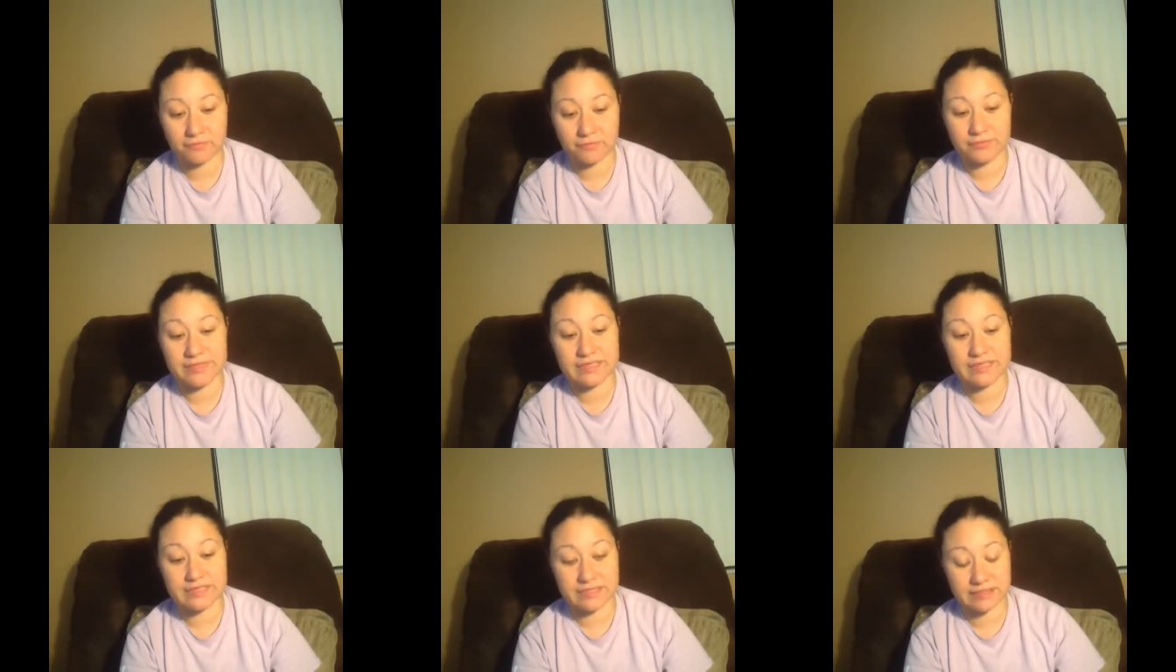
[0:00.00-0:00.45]

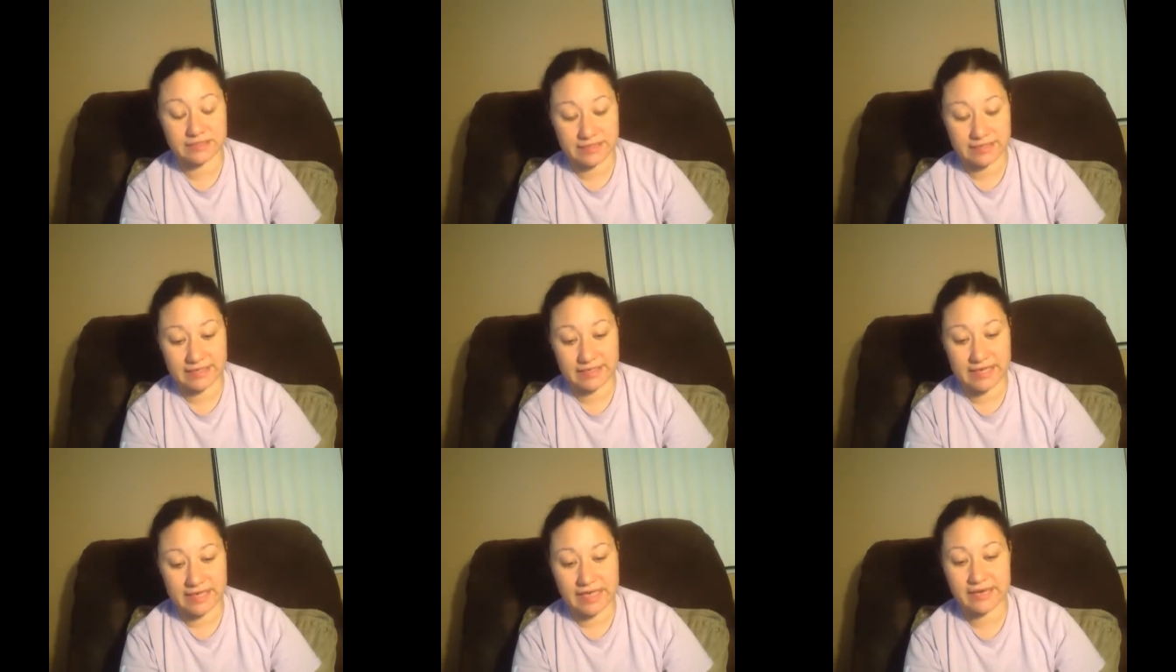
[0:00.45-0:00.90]

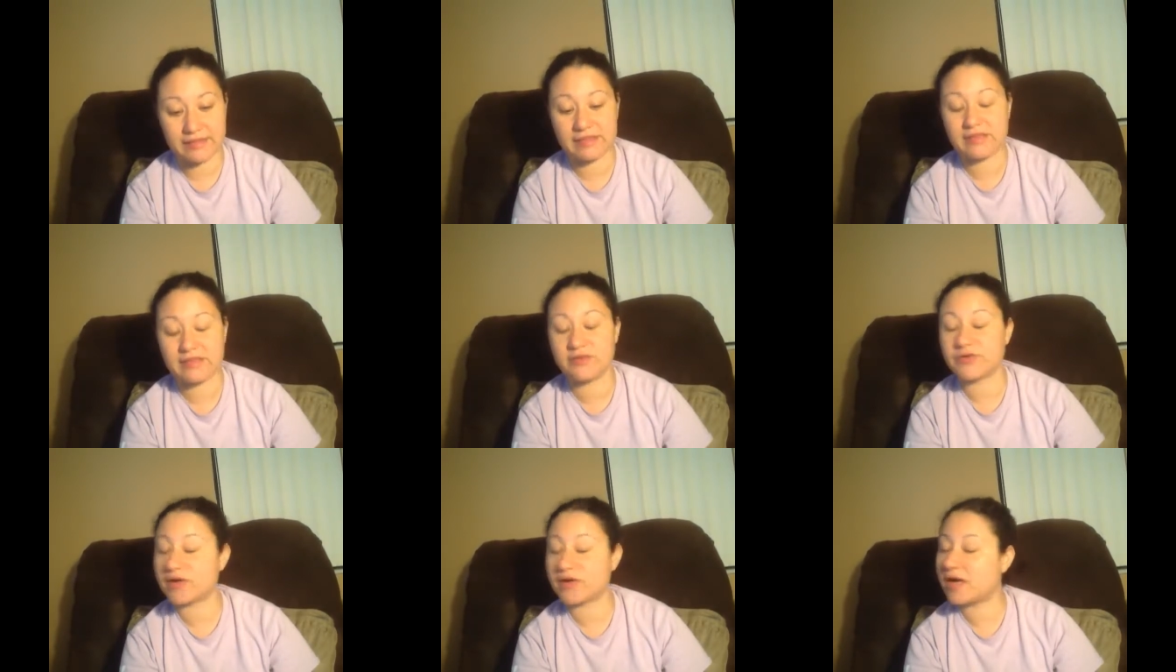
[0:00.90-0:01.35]
recently at a
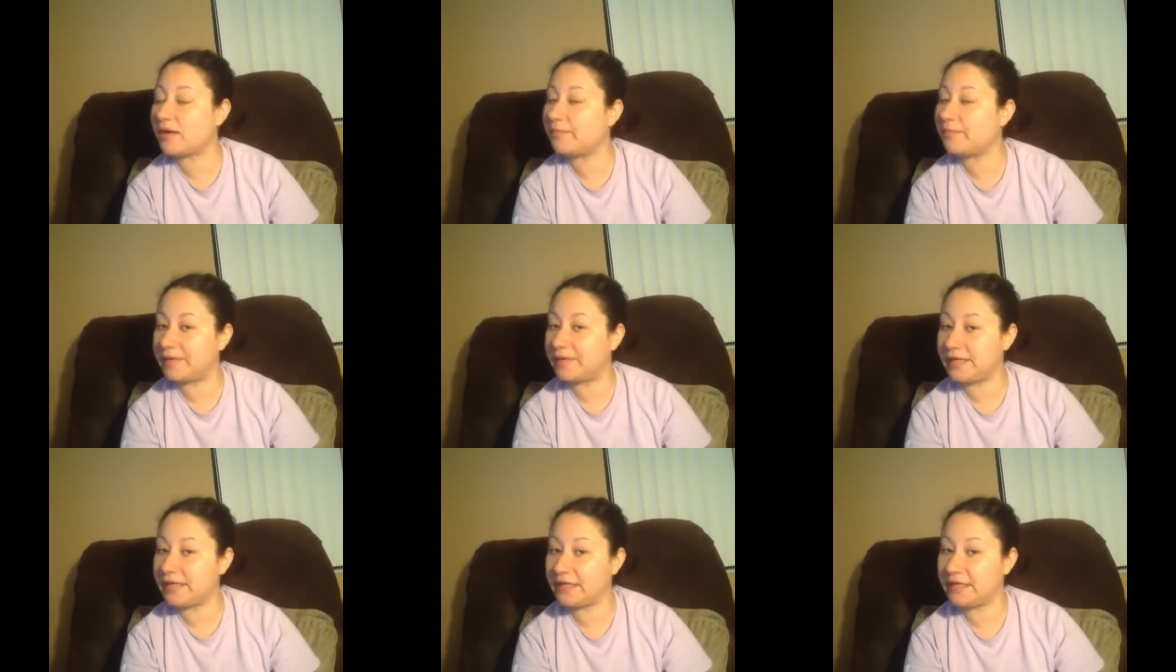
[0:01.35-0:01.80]
theater
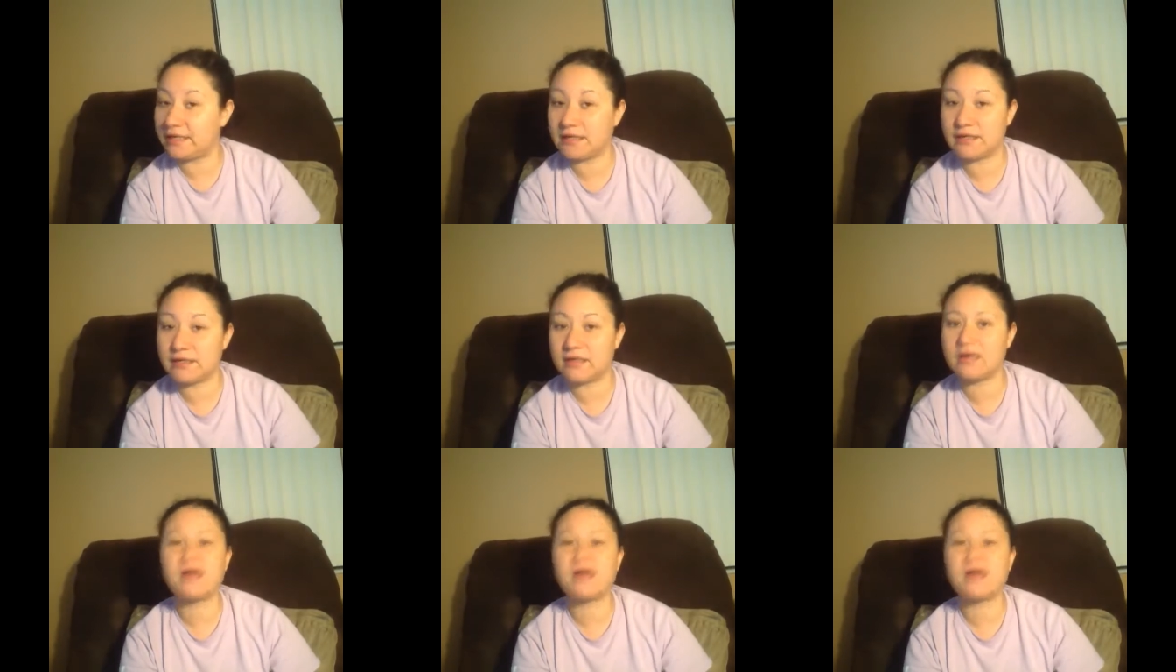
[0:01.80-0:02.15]
company.